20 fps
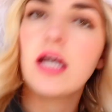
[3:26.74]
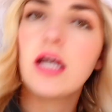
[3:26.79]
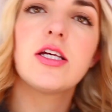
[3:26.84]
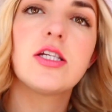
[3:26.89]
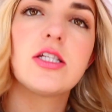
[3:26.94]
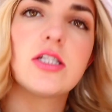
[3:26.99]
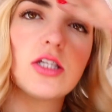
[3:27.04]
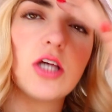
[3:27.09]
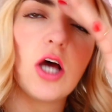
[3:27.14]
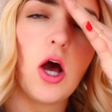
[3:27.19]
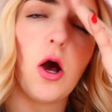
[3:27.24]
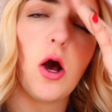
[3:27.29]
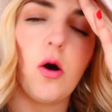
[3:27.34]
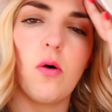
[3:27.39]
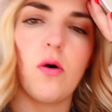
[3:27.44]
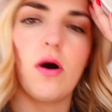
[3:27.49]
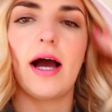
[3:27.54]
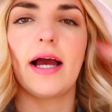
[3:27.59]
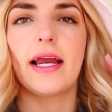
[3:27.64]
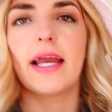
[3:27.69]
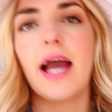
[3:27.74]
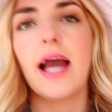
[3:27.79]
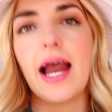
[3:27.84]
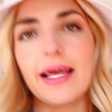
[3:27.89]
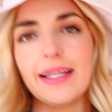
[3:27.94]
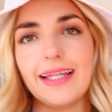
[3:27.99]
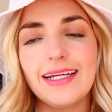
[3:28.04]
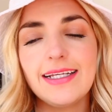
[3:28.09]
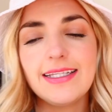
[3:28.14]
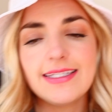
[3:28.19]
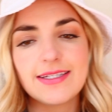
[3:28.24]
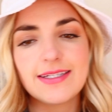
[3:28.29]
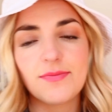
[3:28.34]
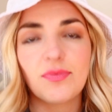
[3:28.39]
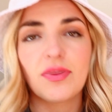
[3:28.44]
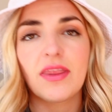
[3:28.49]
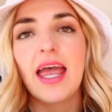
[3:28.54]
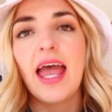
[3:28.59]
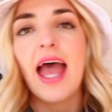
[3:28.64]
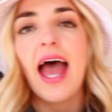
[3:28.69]
So I get highlights.
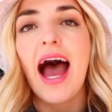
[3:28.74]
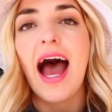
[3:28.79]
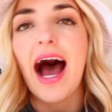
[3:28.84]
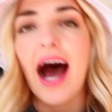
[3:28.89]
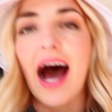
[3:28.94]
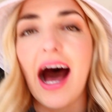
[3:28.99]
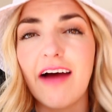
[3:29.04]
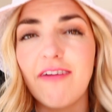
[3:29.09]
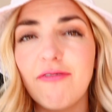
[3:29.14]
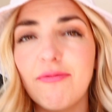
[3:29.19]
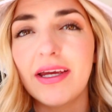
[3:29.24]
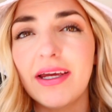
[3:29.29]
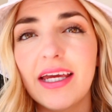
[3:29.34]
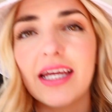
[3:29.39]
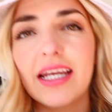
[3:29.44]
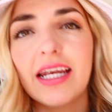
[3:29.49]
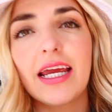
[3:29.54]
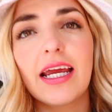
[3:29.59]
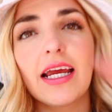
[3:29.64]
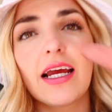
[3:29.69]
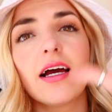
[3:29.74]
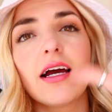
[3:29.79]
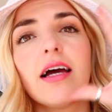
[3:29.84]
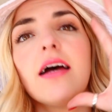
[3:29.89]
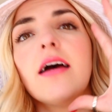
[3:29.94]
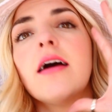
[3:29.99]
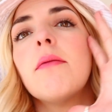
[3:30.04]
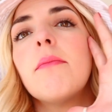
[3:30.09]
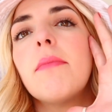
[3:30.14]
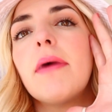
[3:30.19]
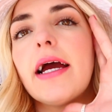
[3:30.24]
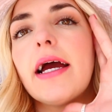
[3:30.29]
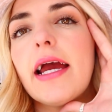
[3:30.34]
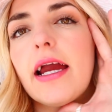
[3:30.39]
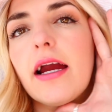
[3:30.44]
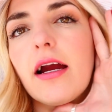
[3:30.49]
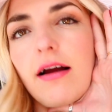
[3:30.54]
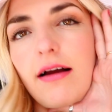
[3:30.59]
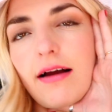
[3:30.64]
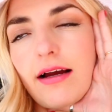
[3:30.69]
I've been getting my
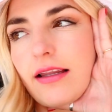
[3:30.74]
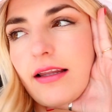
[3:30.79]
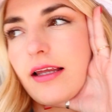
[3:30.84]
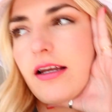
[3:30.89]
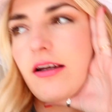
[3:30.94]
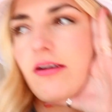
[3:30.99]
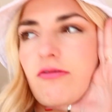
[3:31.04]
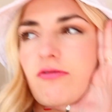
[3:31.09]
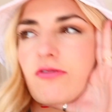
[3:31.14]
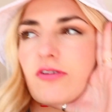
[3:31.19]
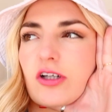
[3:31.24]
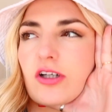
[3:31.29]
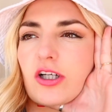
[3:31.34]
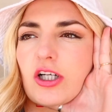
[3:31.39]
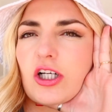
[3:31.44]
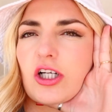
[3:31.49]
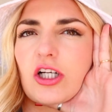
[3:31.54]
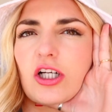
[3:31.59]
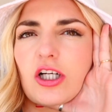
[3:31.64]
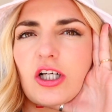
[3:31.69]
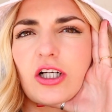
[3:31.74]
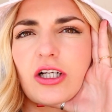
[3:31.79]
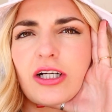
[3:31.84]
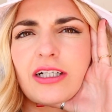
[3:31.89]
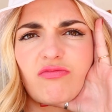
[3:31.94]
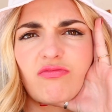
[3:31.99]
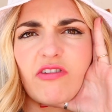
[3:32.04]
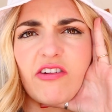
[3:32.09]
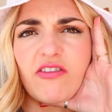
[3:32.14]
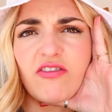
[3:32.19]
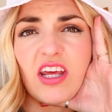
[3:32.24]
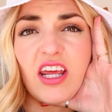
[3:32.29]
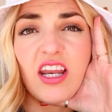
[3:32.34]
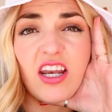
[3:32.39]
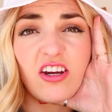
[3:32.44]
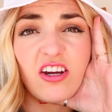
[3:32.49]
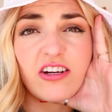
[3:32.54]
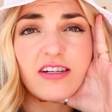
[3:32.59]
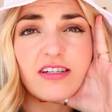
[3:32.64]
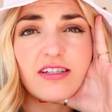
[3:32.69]
hair highlighted for fifteen
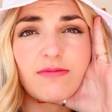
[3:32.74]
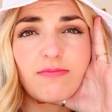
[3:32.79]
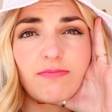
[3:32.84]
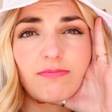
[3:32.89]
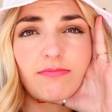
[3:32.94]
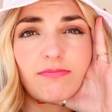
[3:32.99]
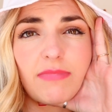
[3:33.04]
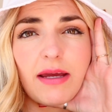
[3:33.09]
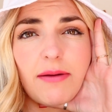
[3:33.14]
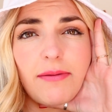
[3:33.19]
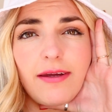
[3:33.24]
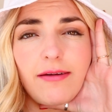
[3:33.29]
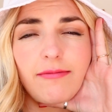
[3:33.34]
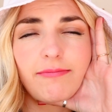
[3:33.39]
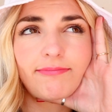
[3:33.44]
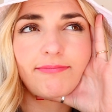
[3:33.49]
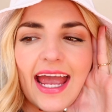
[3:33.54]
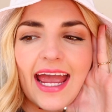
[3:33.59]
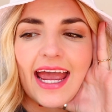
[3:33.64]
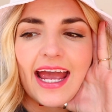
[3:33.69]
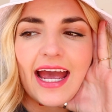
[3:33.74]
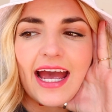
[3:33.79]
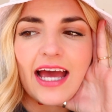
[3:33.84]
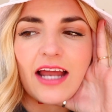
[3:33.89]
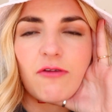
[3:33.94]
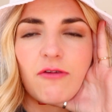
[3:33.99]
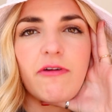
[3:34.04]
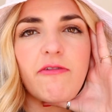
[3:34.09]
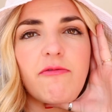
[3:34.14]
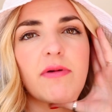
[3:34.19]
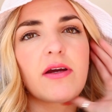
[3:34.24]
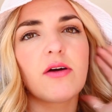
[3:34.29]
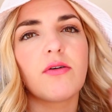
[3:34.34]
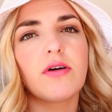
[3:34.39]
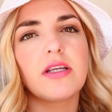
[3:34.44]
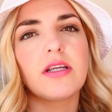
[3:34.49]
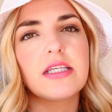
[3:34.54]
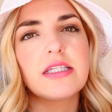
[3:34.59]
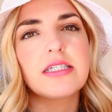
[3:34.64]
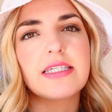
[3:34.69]
years, maybe. And we've been
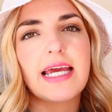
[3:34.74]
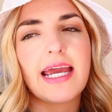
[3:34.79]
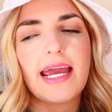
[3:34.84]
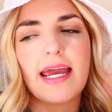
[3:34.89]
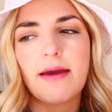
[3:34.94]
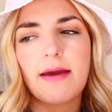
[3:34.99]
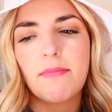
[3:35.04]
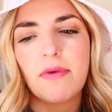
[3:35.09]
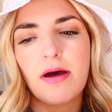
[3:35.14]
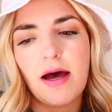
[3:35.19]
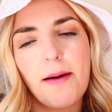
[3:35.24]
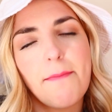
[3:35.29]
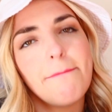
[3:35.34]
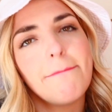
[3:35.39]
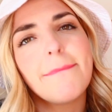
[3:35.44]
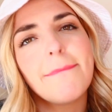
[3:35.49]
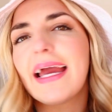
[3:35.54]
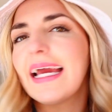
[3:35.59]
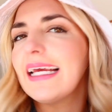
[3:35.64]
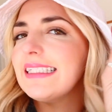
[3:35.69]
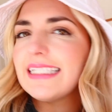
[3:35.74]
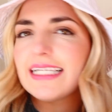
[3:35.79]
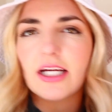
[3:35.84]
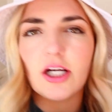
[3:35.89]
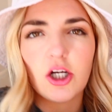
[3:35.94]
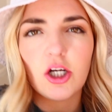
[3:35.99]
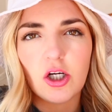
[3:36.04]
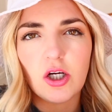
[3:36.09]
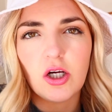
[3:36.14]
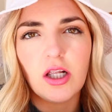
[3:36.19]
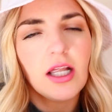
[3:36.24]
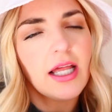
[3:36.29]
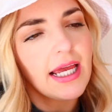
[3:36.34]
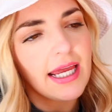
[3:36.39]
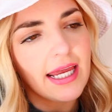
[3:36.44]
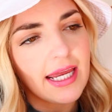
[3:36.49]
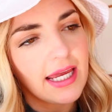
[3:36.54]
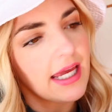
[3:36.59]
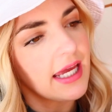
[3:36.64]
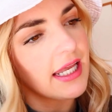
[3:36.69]
going to the same amazing girl
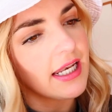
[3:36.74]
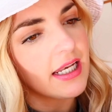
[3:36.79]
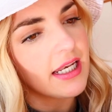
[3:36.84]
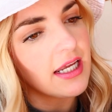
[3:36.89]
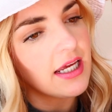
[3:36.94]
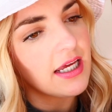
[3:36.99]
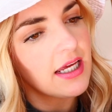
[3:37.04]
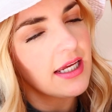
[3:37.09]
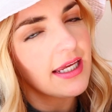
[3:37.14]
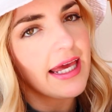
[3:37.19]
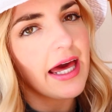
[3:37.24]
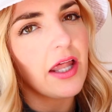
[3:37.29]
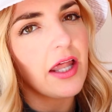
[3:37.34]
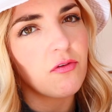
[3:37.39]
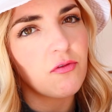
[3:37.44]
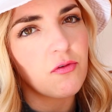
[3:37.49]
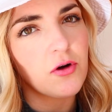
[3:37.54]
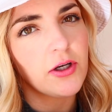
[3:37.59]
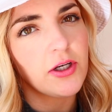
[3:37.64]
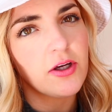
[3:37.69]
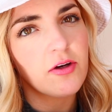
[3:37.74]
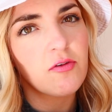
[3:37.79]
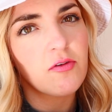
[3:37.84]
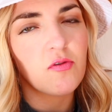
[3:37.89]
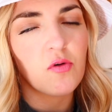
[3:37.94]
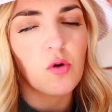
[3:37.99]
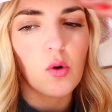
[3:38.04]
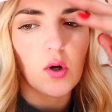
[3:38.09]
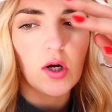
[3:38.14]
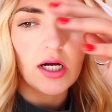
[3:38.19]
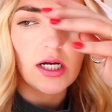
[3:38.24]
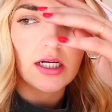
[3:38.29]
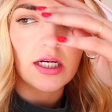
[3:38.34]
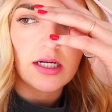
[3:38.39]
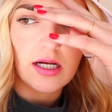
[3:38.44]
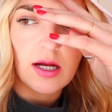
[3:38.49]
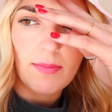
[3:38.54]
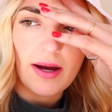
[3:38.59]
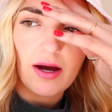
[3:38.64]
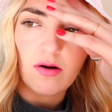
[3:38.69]
in California for
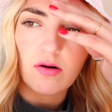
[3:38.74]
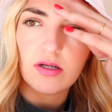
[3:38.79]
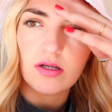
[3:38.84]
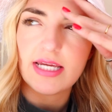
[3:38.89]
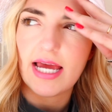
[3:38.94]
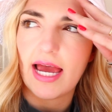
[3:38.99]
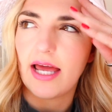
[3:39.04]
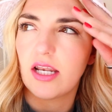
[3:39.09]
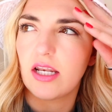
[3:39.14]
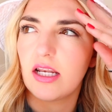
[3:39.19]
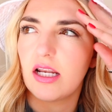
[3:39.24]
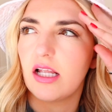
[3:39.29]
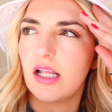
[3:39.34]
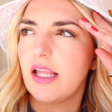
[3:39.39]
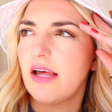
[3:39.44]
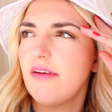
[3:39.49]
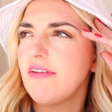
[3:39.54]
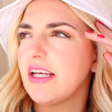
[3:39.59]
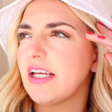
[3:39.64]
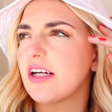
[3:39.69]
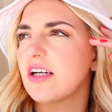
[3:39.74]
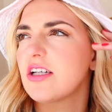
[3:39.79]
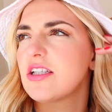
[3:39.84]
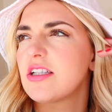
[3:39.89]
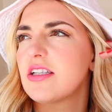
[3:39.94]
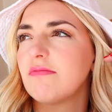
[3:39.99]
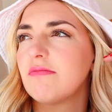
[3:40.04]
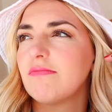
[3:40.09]
about ten, eleven years.